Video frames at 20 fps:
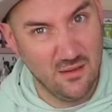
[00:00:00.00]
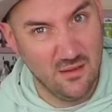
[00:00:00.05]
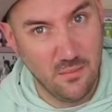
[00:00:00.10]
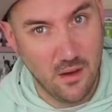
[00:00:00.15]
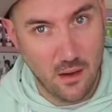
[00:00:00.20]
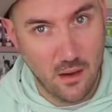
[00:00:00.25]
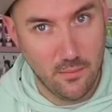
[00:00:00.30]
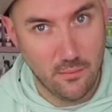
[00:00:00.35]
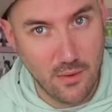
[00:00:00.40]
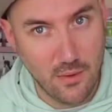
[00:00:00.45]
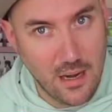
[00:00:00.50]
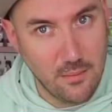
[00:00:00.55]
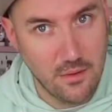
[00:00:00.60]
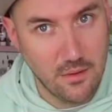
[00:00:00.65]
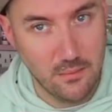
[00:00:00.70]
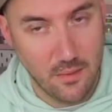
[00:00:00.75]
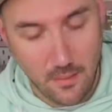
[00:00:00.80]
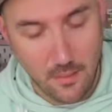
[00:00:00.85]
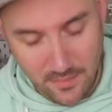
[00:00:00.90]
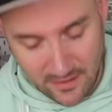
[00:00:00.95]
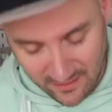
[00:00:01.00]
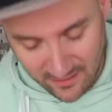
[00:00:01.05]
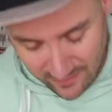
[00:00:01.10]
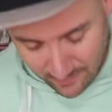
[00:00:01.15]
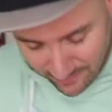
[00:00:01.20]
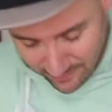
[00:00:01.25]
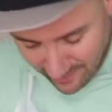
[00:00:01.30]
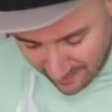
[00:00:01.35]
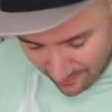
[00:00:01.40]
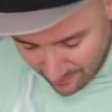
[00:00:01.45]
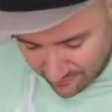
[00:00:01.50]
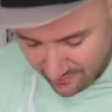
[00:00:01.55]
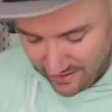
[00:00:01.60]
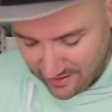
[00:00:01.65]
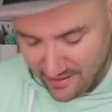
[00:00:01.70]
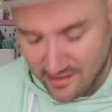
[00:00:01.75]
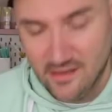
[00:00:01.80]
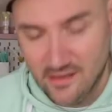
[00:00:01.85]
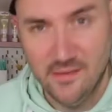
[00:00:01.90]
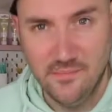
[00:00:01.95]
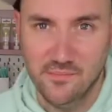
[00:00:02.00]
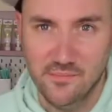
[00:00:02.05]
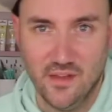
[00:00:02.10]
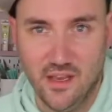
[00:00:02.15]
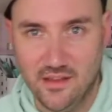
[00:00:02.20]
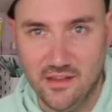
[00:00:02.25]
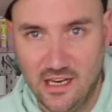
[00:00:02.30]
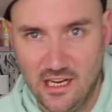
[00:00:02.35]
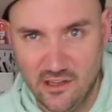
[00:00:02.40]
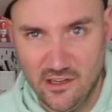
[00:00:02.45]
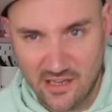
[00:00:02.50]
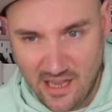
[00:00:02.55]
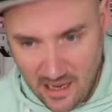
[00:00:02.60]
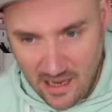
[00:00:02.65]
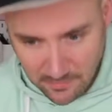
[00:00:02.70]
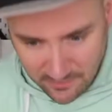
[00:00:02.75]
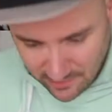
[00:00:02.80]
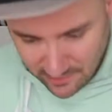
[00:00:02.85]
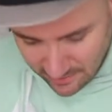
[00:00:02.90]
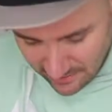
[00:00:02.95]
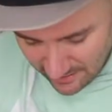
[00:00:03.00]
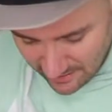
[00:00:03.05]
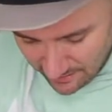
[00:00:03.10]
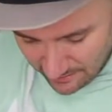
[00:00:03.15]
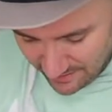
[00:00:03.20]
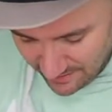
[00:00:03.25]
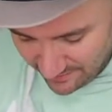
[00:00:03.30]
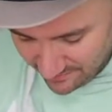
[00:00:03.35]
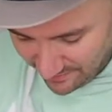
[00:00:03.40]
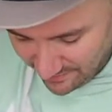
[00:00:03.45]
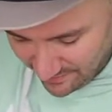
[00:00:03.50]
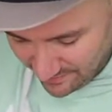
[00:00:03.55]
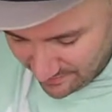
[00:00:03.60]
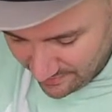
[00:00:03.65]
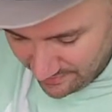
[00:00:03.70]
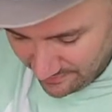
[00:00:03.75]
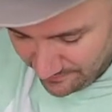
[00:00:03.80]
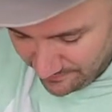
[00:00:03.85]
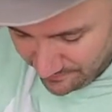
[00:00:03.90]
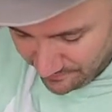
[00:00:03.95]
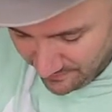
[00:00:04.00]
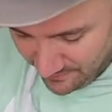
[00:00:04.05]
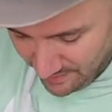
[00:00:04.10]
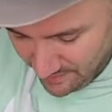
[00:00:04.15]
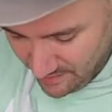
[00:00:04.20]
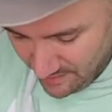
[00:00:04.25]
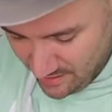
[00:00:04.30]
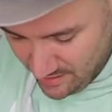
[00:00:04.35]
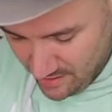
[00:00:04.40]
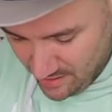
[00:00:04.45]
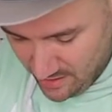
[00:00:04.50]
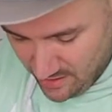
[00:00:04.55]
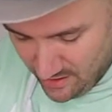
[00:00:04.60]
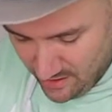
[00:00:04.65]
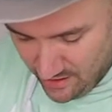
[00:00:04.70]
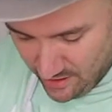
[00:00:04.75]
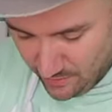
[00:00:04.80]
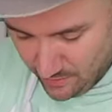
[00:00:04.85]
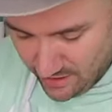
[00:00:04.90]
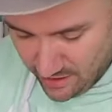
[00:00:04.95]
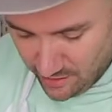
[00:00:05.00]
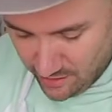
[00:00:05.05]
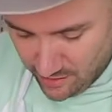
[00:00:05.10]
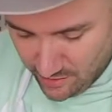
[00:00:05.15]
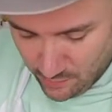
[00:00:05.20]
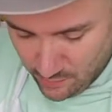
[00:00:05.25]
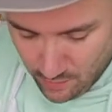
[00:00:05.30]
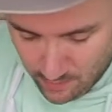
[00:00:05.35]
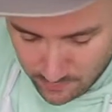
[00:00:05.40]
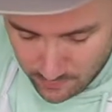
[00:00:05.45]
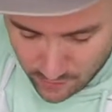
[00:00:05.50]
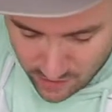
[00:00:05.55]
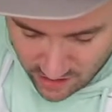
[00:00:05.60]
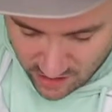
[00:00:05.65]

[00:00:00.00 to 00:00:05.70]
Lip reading: them up, wrap them up in some cellophane, and they look absolutely amazing. Here we go, 1 more